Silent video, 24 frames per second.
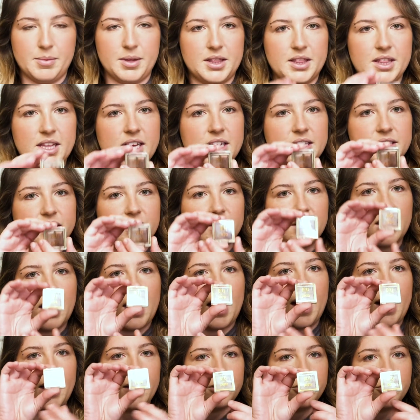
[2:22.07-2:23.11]
These are
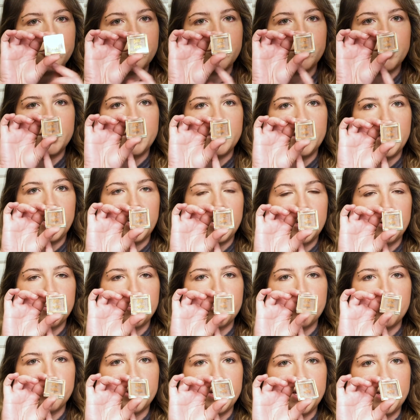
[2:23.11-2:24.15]
actually
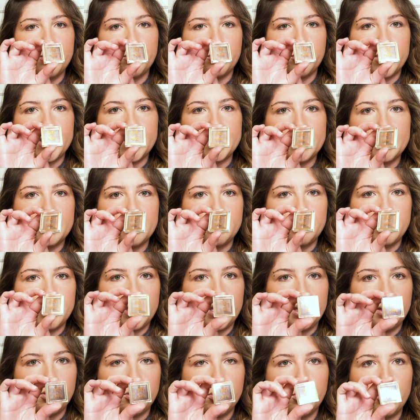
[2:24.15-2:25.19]
pretty
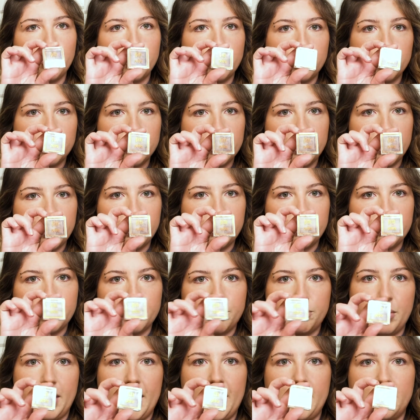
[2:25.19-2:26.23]
reasonably cool
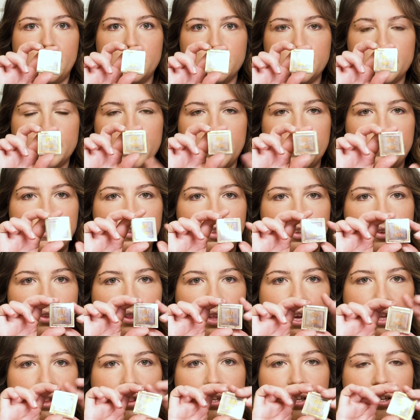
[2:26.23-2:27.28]
toned browns, even though
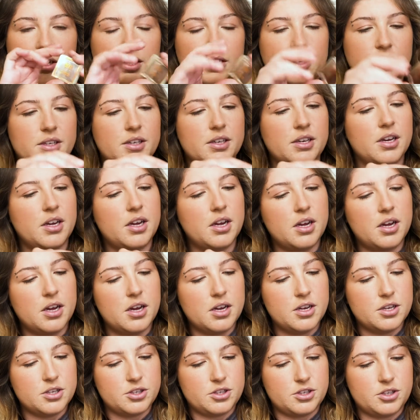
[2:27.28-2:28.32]
they look
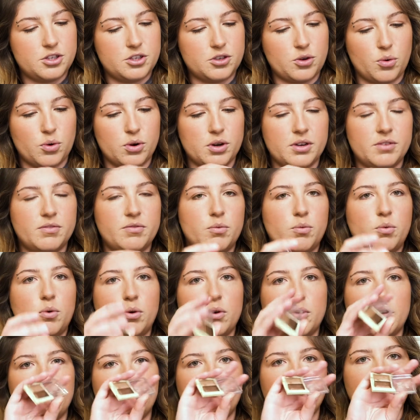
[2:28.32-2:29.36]
sort of
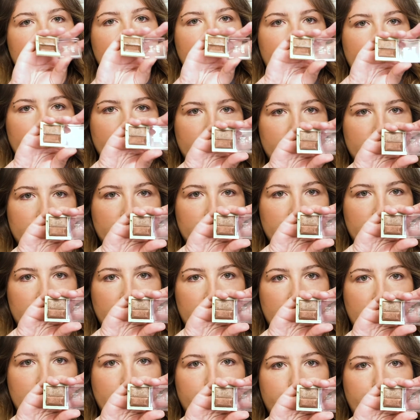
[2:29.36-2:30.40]
warm in
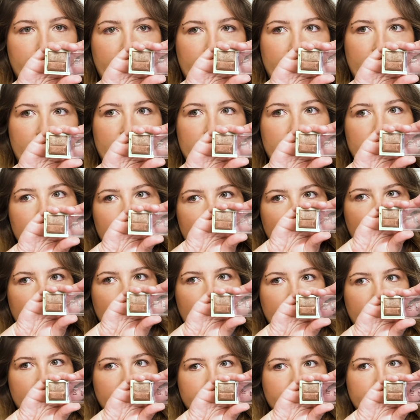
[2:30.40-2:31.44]
the pan.
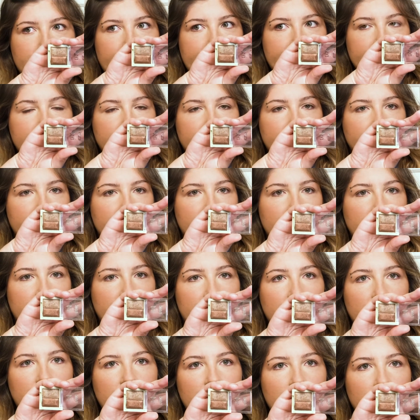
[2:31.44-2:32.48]
They
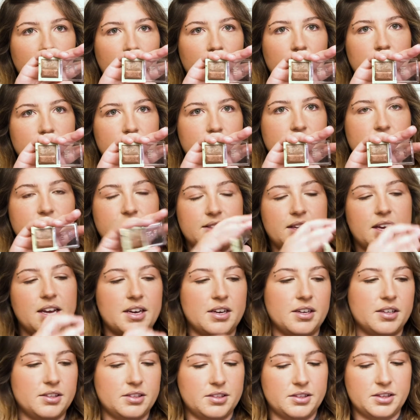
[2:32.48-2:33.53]
transfer onto the
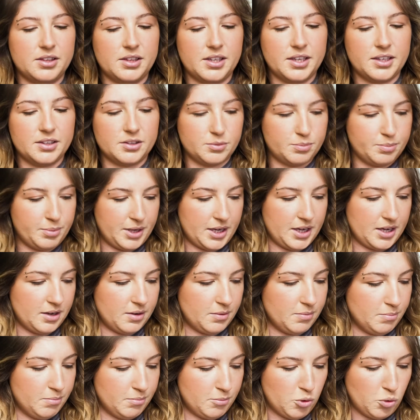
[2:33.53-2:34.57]
skin a little
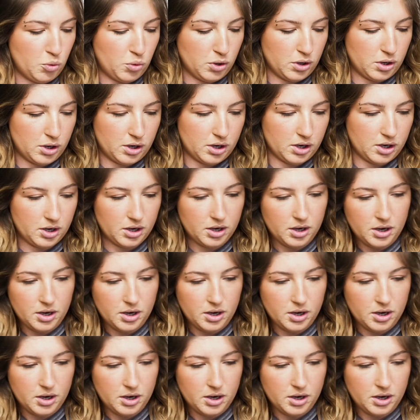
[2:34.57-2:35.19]
bit more